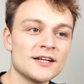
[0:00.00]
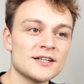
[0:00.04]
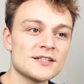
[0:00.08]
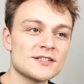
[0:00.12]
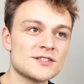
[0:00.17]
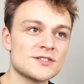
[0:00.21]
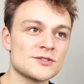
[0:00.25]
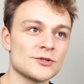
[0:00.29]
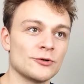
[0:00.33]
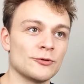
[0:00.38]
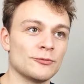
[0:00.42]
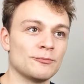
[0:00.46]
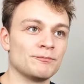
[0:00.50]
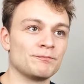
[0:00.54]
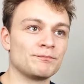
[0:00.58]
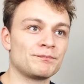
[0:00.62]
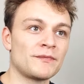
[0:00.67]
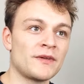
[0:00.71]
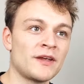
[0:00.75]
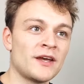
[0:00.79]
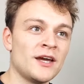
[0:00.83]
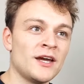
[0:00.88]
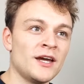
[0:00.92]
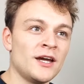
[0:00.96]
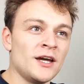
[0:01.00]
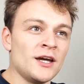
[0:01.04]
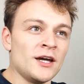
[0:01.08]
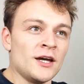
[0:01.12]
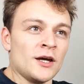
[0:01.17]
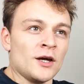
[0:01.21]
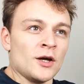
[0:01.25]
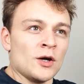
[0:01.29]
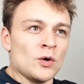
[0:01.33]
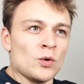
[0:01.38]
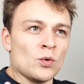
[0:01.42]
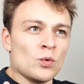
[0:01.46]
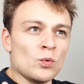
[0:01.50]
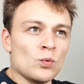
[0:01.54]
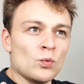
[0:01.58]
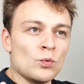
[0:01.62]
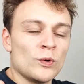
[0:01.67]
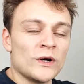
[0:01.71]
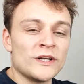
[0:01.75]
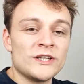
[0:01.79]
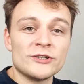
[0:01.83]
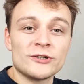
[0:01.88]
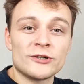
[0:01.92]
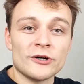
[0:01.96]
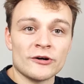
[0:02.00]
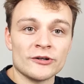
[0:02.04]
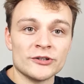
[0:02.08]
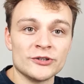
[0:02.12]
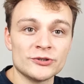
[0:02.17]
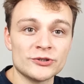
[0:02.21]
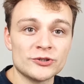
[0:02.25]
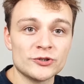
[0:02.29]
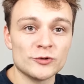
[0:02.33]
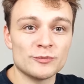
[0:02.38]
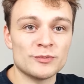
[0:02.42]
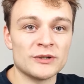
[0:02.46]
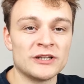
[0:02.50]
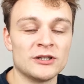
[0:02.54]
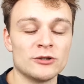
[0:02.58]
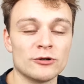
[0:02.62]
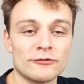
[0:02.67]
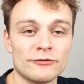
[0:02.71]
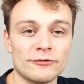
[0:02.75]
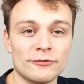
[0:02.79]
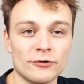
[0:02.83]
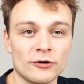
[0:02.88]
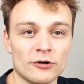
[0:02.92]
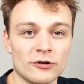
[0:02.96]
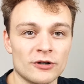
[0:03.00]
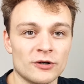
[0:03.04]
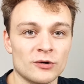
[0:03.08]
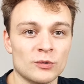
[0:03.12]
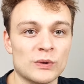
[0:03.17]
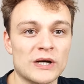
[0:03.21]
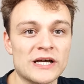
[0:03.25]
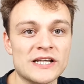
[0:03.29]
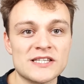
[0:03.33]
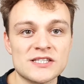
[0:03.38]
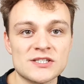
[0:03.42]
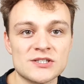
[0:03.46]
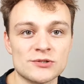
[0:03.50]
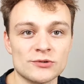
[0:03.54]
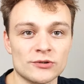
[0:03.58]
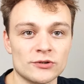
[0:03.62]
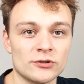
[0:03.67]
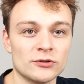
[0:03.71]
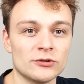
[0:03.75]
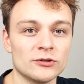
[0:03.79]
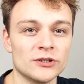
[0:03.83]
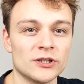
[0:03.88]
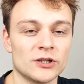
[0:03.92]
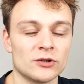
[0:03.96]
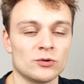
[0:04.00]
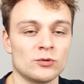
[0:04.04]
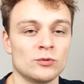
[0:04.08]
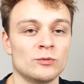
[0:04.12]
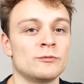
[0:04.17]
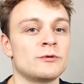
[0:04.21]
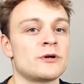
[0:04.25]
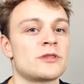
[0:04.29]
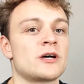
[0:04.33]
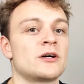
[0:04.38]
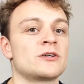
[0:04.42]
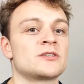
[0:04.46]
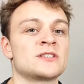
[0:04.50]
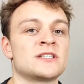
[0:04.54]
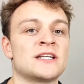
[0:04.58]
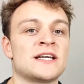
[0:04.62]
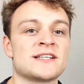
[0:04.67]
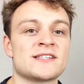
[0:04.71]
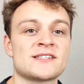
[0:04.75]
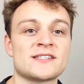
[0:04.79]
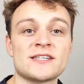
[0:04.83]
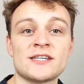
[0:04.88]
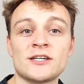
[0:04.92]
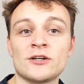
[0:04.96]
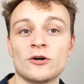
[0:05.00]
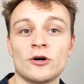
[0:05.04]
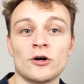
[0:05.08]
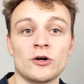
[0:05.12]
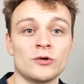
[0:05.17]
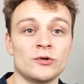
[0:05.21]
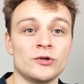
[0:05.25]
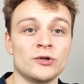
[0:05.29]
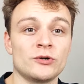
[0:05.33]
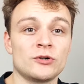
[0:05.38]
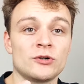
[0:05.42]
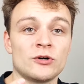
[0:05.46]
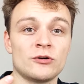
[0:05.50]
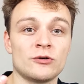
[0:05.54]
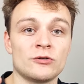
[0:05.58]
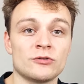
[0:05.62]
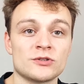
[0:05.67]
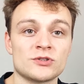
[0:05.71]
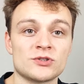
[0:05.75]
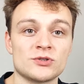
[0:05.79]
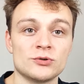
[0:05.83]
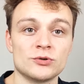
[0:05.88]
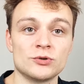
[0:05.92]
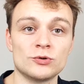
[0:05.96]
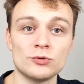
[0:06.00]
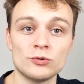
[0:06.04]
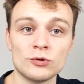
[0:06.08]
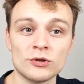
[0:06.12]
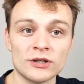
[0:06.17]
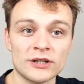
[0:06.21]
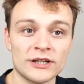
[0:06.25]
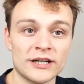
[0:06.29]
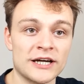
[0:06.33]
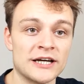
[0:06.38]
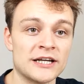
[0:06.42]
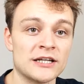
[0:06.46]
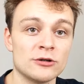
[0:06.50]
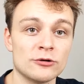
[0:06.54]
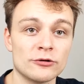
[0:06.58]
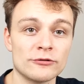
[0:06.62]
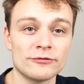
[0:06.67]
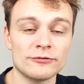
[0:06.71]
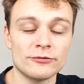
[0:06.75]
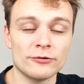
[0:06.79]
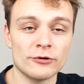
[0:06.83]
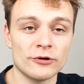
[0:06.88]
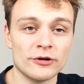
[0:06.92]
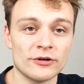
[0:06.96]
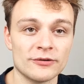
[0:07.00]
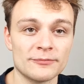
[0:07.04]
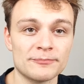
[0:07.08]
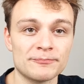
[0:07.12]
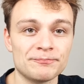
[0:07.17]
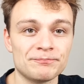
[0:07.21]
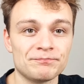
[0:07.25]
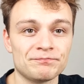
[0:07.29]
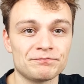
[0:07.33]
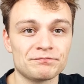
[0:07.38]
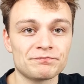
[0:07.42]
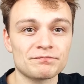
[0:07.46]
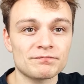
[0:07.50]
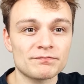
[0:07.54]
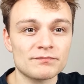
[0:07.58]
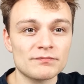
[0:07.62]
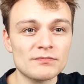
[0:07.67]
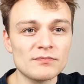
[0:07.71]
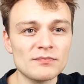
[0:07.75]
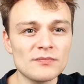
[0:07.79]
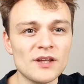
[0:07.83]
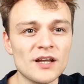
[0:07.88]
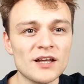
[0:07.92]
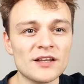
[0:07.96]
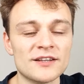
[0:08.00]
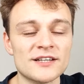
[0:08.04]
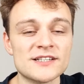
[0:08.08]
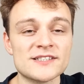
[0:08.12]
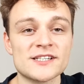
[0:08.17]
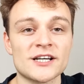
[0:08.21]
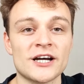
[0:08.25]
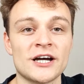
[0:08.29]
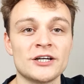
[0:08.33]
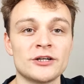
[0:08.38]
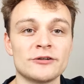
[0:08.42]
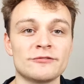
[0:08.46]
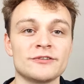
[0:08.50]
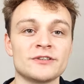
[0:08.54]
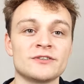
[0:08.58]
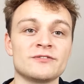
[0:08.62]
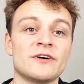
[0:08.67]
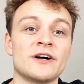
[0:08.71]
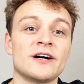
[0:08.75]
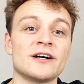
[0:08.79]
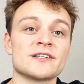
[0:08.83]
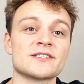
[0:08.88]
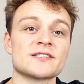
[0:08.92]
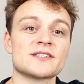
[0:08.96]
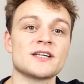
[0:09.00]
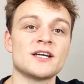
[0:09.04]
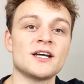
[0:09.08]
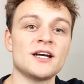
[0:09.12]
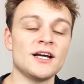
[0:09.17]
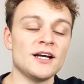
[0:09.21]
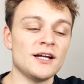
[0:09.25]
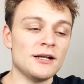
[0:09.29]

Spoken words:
So, when you go on YouTube and look for ways to cool your room without an AC, or you go to Google and look for this kind of advice,